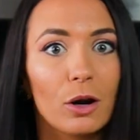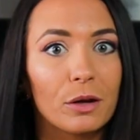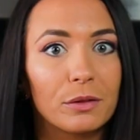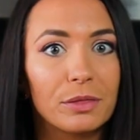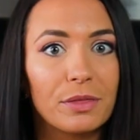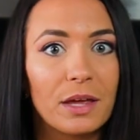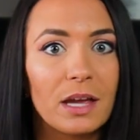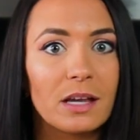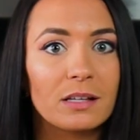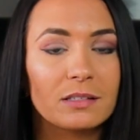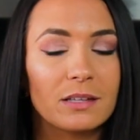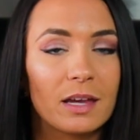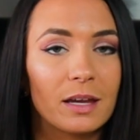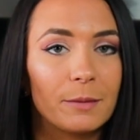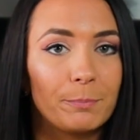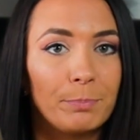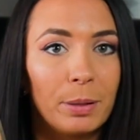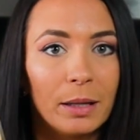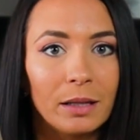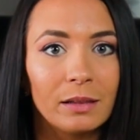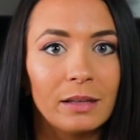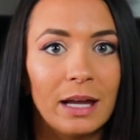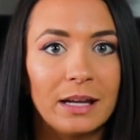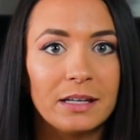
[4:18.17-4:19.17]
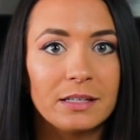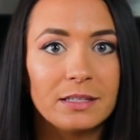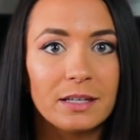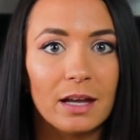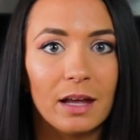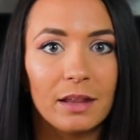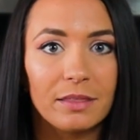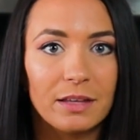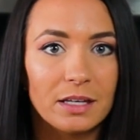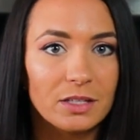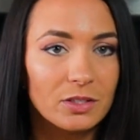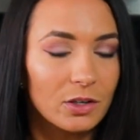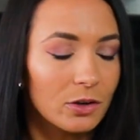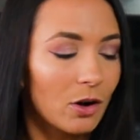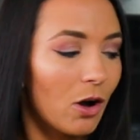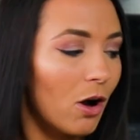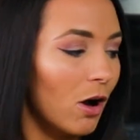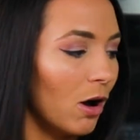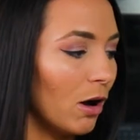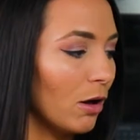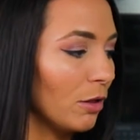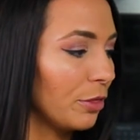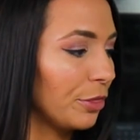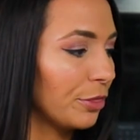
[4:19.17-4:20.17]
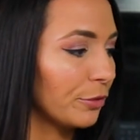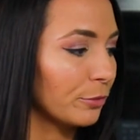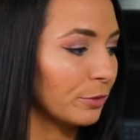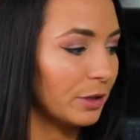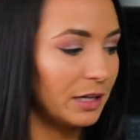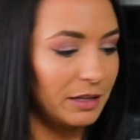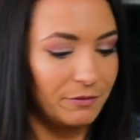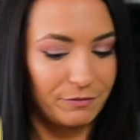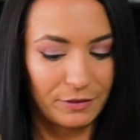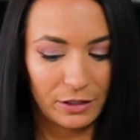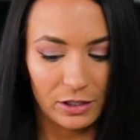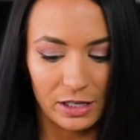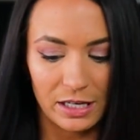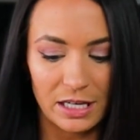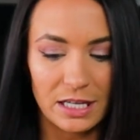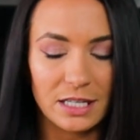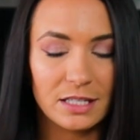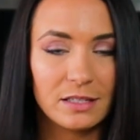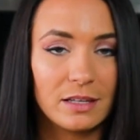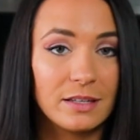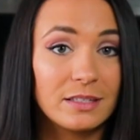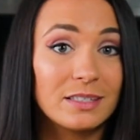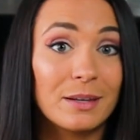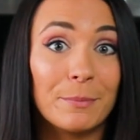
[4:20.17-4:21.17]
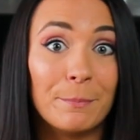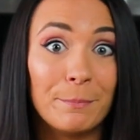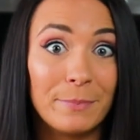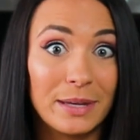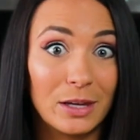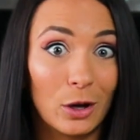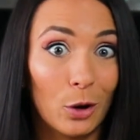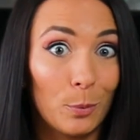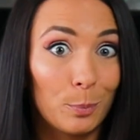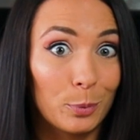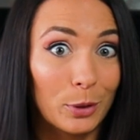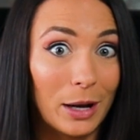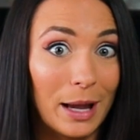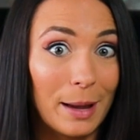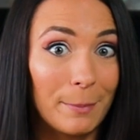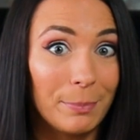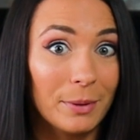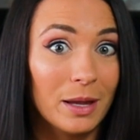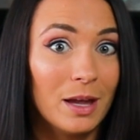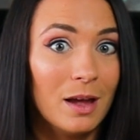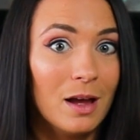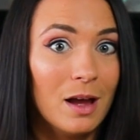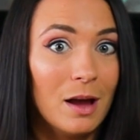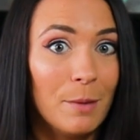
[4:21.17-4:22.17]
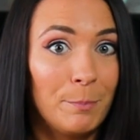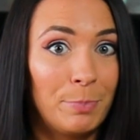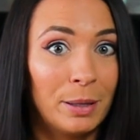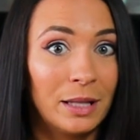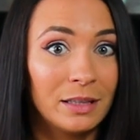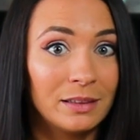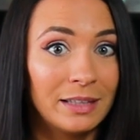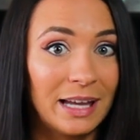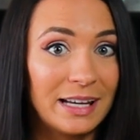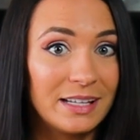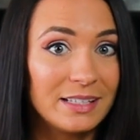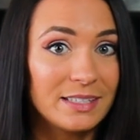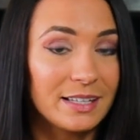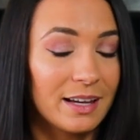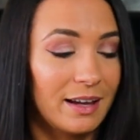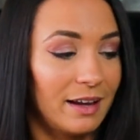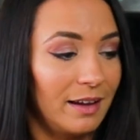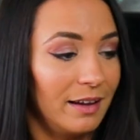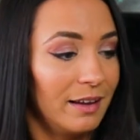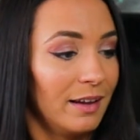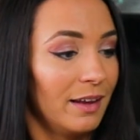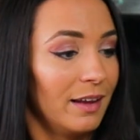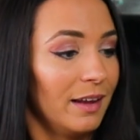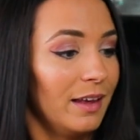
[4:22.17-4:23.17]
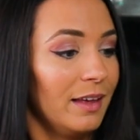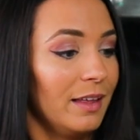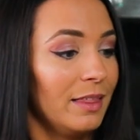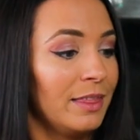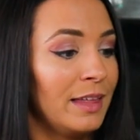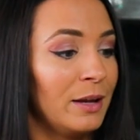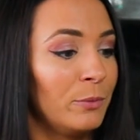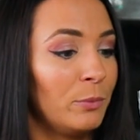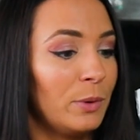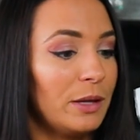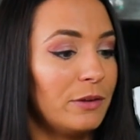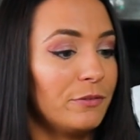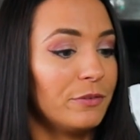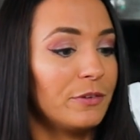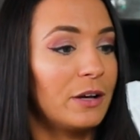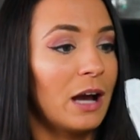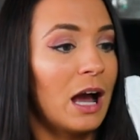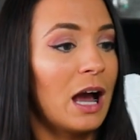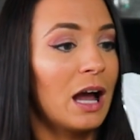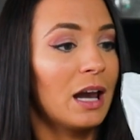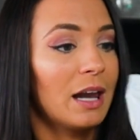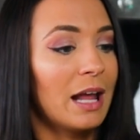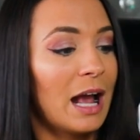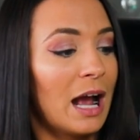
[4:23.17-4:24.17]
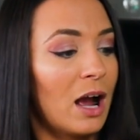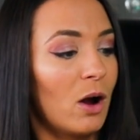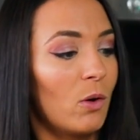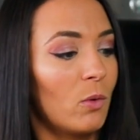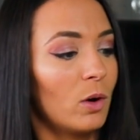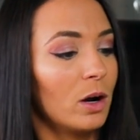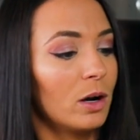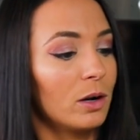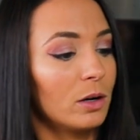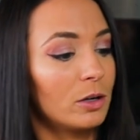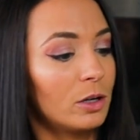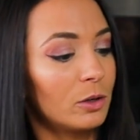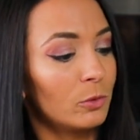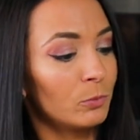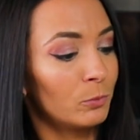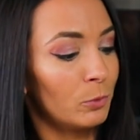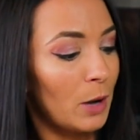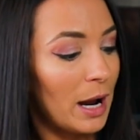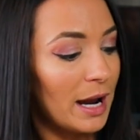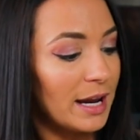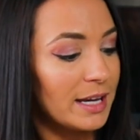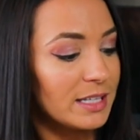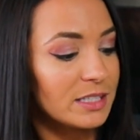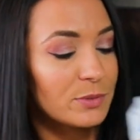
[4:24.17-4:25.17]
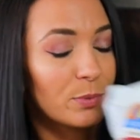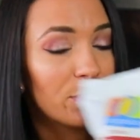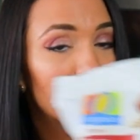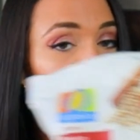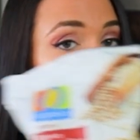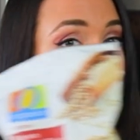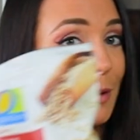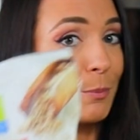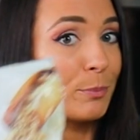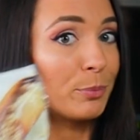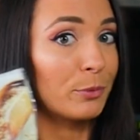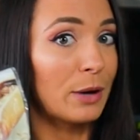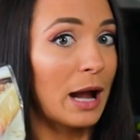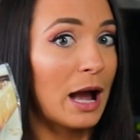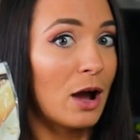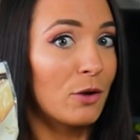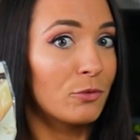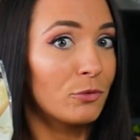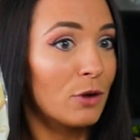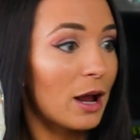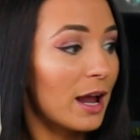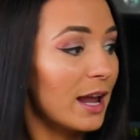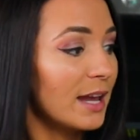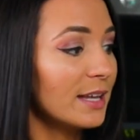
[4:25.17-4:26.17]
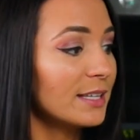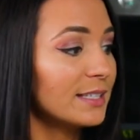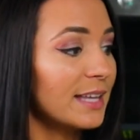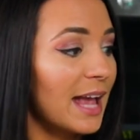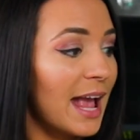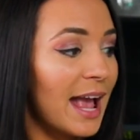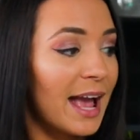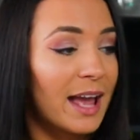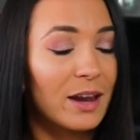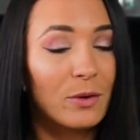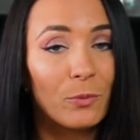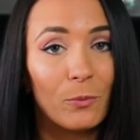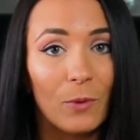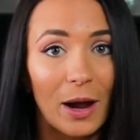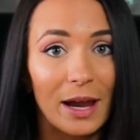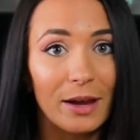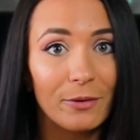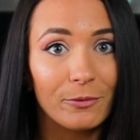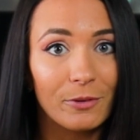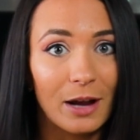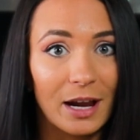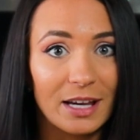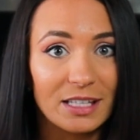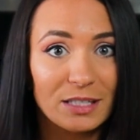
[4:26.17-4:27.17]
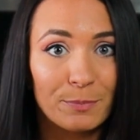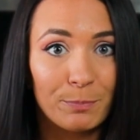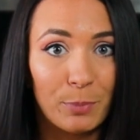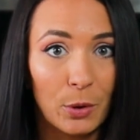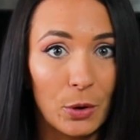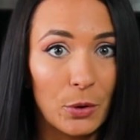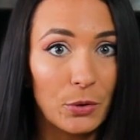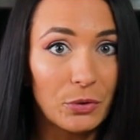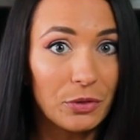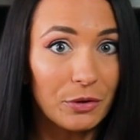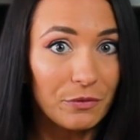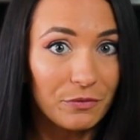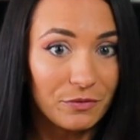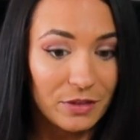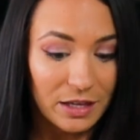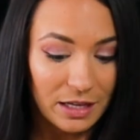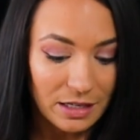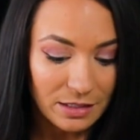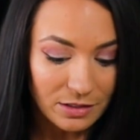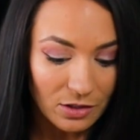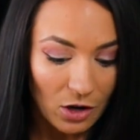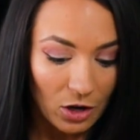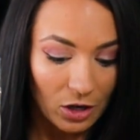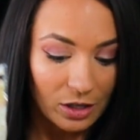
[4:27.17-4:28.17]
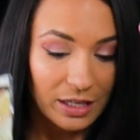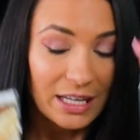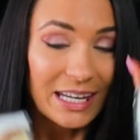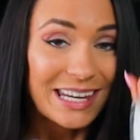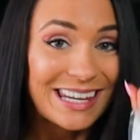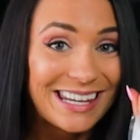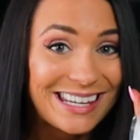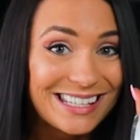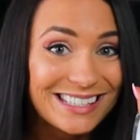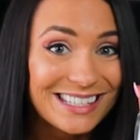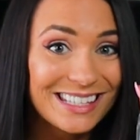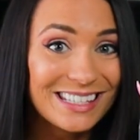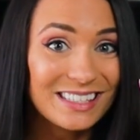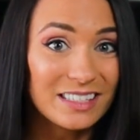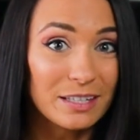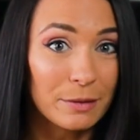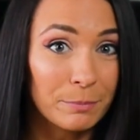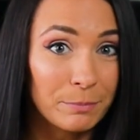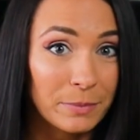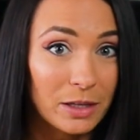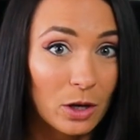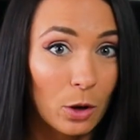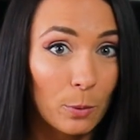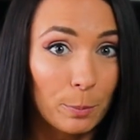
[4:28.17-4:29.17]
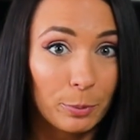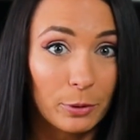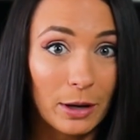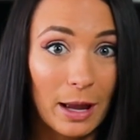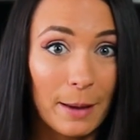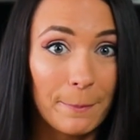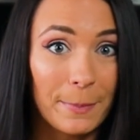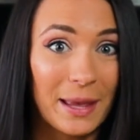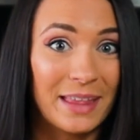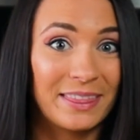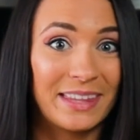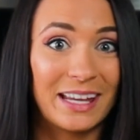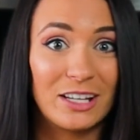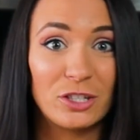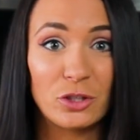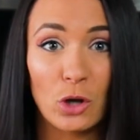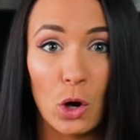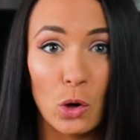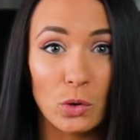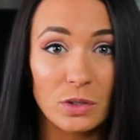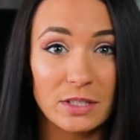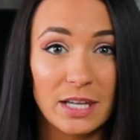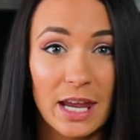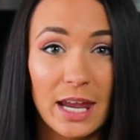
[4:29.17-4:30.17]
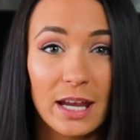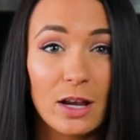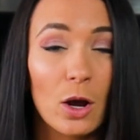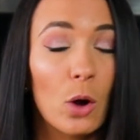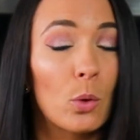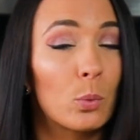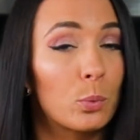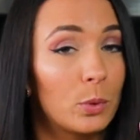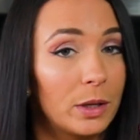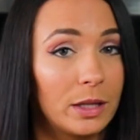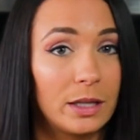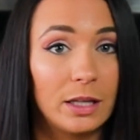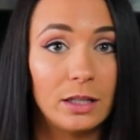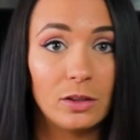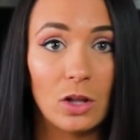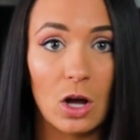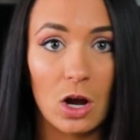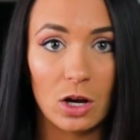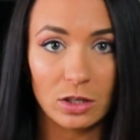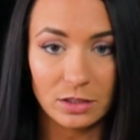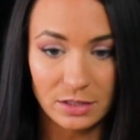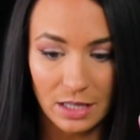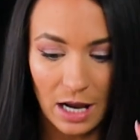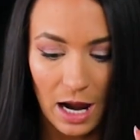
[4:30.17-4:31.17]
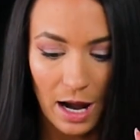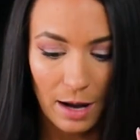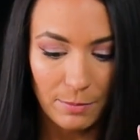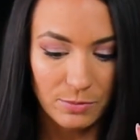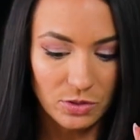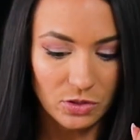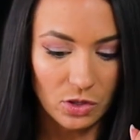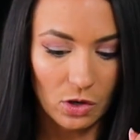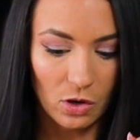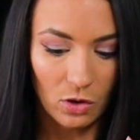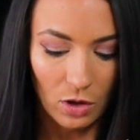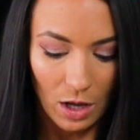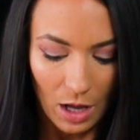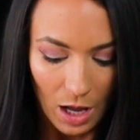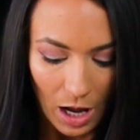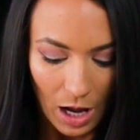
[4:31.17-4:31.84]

are things like polenta. These are all three very easy to meal prep. Polenta. Then we've got our rice. We've got brown rice and white rice. Both of these are easy to meal prep and they don't take a really long time. So